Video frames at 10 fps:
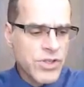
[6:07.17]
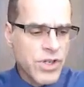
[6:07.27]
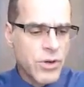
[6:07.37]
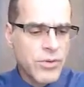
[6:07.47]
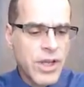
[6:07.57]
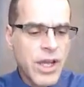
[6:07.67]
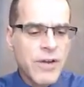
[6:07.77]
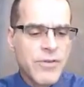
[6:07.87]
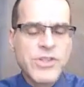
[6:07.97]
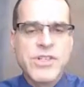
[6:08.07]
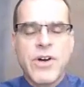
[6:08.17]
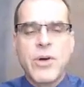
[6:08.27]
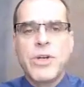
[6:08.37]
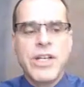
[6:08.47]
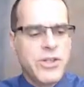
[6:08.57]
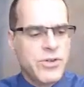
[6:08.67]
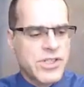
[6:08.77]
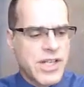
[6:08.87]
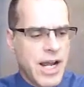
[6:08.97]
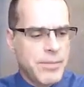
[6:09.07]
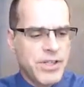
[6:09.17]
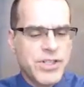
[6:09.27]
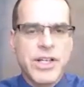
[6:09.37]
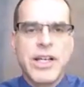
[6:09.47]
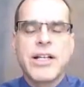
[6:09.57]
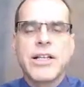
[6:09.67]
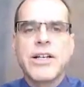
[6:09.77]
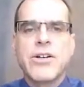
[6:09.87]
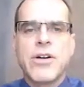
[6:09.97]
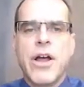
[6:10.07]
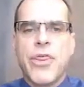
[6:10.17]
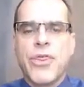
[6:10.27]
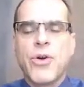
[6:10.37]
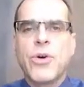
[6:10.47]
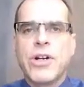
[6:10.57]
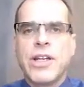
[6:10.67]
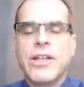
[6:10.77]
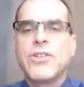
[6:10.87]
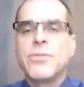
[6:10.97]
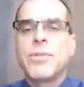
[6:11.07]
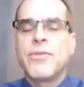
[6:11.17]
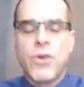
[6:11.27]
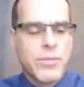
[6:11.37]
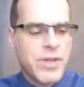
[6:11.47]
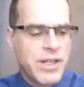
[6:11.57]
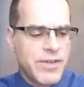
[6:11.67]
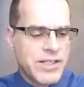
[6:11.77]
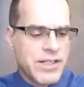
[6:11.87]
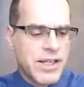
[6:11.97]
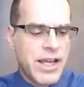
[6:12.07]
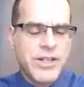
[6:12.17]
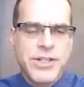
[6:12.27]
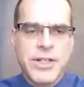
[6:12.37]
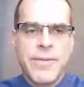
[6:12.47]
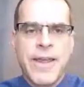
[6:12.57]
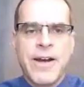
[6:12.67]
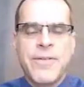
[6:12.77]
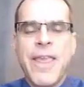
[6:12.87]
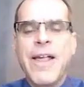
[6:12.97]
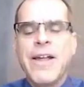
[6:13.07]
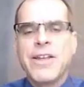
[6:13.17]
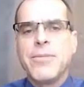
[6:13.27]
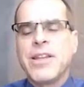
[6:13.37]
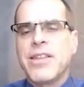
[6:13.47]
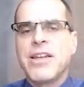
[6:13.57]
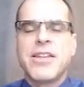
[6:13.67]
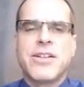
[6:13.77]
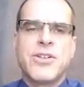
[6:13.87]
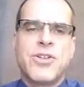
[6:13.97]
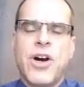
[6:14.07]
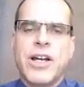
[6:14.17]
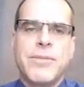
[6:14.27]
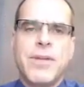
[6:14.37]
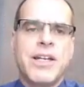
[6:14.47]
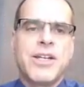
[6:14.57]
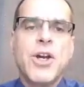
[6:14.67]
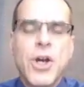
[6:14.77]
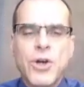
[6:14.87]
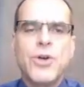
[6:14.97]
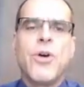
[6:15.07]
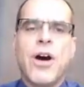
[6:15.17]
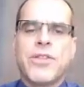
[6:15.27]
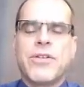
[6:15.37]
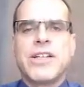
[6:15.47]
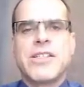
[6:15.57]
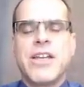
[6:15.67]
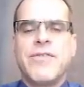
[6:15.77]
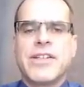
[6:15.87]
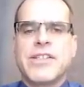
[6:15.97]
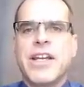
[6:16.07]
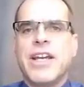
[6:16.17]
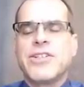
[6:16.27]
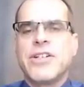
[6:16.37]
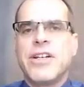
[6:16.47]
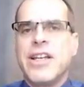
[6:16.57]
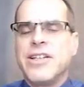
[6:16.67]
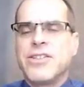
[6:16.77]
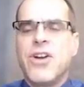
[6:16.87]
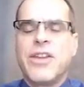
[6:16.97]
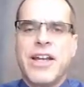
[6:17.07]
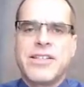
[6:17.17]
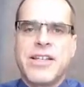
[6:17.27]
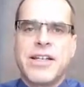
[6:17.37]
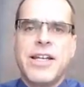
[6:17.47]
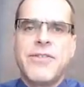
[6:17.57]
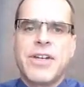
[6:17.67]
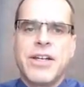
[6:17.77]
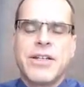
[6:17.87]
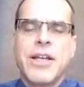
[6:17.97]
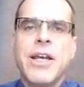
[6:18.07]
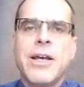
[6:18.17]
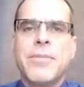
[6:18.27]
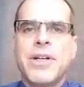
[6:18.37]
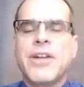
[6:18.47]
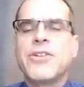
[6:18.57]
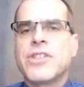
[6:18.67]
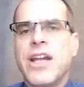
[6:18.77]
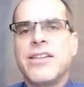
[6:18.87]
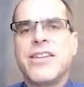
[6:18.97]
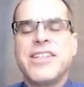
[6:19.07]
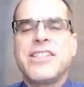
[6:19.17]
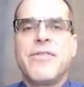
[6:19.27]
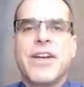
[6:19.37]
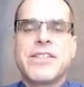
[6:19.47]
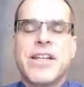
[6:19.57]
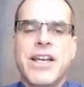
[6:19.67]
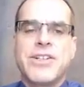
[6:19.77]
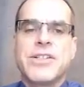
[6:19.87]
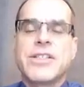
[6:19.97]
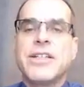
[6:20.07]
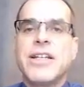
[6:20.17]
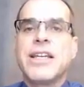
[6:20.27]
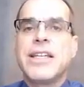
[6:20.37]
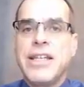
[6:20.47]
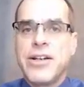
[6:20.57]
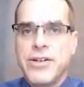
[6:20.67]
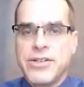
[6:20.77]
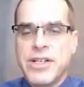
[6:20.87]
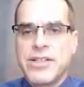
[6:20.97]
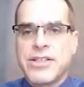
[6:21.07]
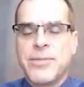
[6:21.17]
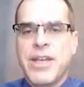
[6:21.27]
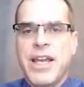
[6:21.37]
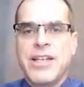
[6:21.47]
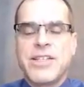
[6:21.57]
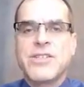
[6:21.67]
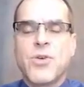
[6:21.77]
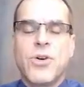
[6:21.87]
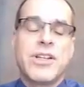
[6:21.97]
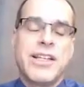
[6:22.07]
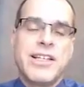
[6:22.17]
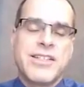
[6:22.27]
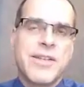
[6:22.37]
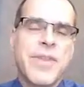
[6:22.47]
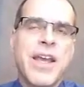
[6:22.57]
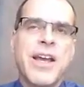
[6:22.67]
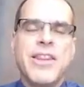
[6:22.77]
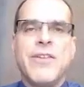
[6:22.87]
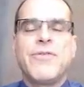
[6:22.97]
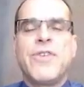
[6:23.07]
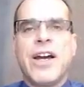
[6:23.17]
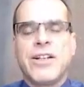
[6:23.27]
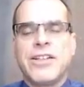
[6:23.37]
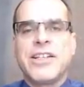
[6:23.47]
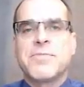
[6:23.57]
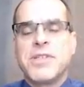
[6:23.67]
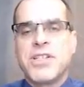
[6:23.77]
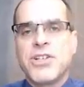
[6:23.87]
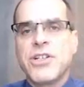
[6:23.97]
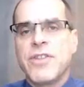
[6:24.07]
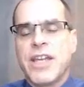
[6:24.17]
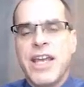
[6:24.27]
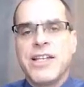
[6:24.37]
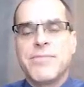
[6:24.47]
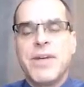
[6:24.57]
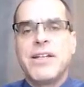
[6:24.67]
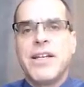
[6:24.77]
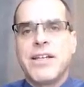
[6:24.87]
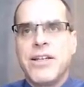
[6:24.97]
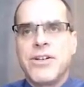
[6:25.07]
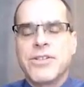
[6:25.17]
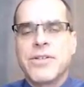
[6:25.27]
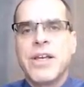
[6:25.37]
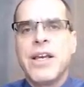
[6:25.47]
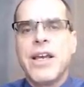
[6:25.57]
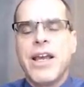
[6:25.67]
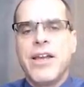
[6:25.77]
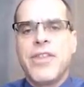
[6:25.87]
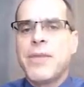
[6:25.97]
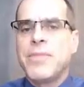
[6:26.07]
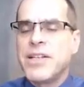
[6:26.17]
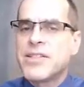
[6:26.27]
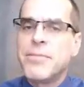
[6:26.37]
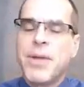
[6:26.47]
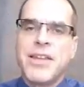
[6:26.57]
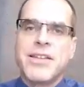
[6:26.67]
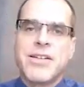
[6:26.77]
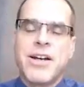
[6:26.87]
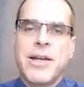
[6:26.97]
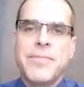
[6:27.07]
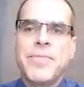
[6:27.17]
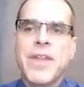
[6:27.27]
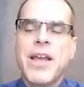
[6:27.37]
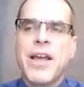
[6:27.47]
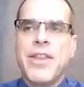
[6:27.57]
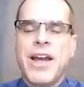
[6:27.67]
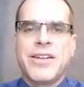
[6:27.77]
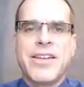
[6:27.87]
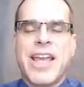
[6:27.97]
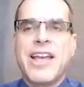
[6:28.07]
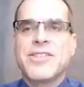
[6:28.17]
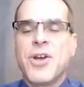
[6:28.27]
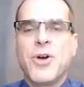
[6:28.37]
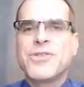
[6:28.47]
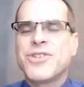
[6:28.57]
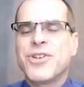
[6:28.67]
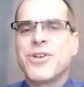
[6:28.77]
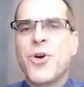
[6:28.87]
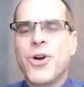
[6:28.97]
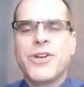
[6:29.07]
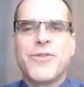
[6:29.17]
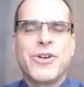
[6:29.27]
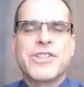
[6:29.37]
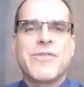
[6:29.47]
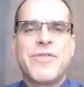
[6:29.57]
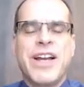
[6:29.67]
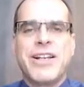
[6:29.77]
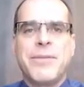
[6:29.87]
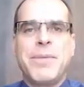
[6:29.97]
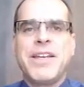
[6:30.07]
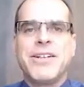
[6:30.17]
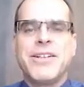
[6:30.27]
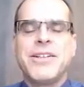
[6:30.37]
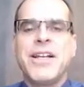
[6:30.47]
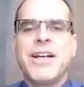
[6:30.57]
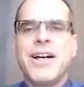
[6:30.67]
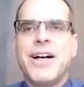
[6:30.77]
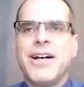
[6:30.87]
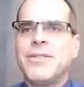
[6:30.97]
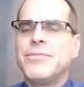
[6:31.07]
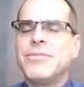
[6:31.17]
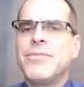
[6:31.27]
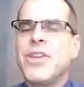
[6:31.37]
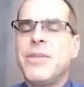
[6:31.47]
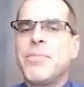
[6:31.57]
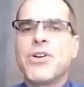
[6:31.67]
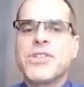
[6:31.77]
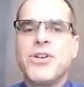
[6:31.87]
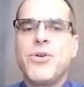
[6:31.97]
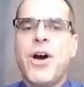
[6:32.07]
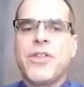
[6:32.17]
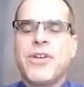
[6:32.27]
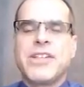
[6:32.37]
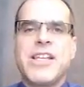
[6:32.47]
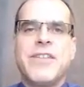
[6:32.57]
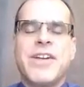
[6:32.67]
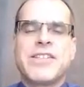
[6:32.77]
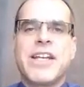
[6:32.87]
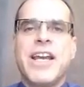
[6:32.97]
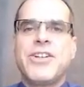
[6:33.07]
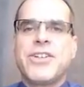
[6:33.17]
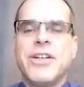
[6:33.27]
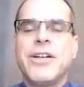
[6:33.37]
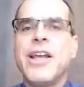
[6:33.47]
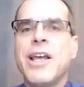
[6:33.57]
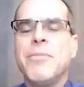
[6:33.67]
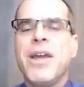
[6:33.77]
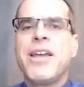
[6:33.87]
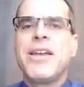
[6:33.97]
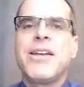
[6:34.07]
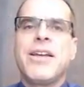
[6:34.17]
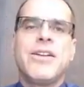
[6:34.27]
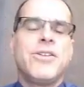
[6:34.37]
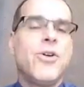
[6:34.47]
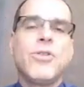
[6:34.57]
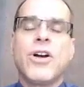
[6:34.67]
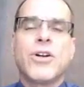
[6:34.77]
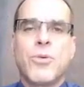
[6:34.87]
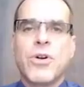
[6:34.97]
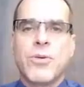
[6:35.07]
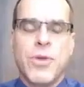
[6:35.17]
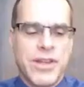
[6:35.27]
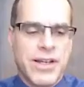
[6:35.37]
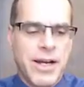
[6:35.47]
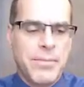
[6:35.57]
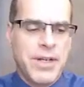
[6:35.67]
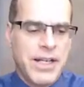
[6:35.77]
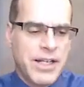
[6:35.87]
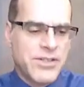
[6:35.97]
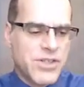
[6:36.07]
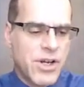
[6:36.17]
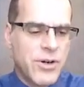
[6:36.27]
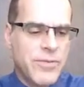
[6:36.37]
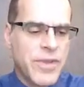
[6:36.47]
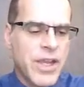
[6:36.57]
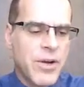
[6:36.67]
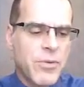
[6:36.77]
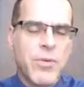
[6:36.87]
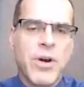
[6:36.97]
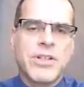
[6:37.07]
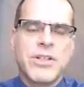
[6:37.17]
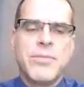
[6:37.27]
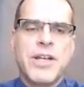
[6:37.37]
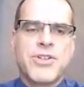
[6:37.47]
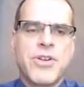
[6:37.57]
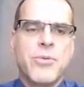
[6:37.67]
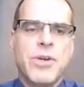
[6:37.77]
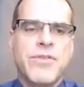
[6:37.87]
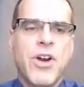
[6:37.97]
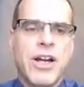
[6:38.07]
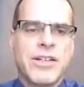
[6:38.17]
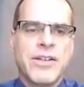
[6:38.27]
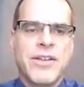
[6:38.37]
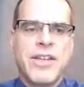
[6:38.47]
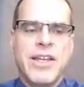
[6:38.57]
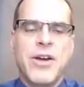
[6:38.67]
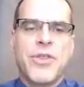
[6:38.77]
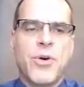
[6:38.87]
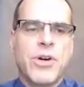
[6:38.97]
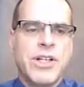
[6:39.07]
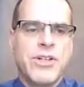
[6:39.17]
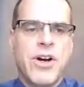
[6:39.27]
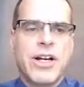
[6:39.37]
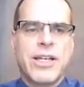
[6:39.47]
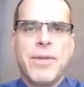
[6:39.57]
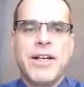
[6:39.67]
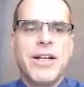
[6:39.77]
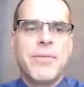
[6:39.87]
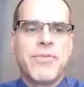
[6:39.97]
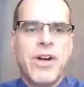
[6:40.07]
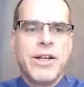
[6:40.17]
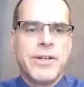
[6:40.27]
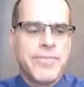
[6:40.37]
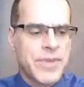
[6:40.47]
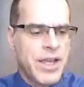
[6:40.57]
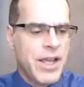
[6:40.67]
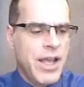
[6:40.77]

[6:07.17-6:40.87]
So, first of all, we need to establish a clear authority to perform the investigation. Now, you might think that documenting who authorized the investigation is not that significant, but understand that these investigations can take years in some cases, or at least the final disposition of the case may take years. And that means that by the time that the case goes to court for its final appeal, the person who authorized the investigation may no longer work with the company. And so we want to make sure that we've got the authority documented up front.